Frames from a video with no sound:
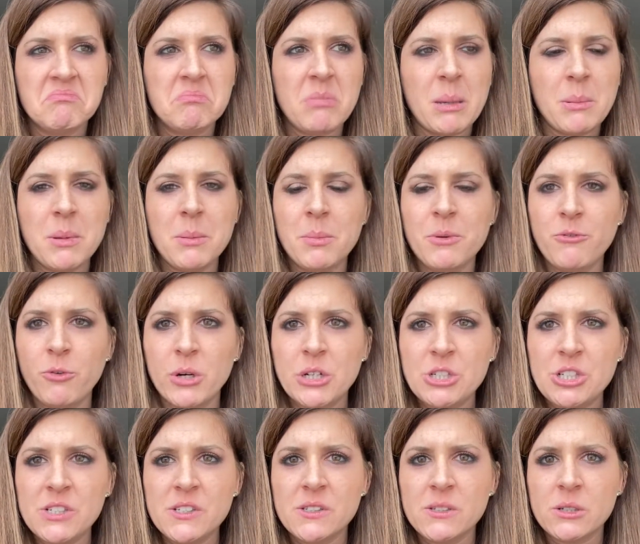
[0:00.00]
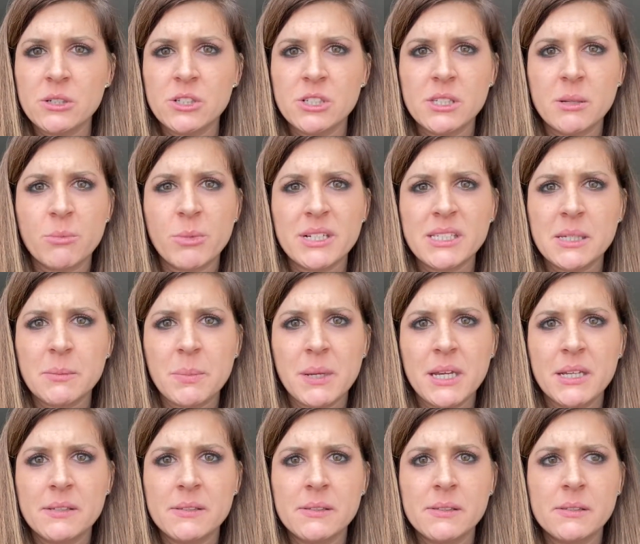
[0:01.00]
Maybe before she's searched some
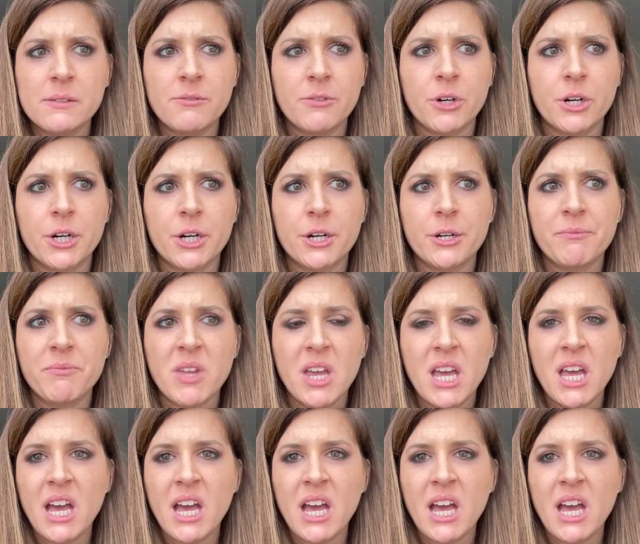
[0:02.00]
recipes for